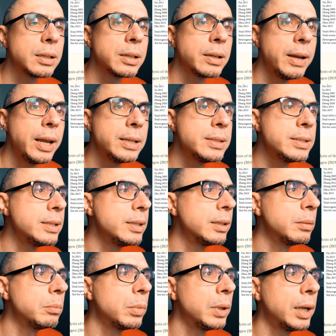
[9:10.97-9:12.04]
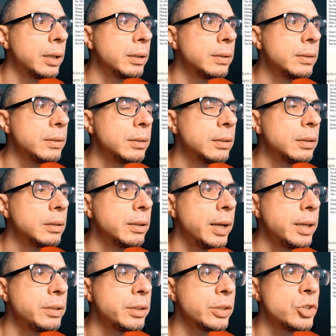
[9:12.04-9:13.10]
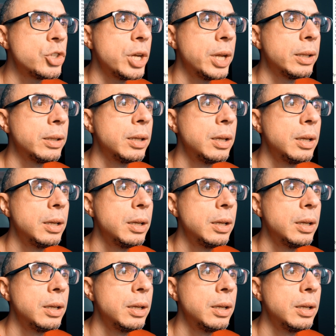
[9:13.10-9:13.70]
creatine, blood nitrogen,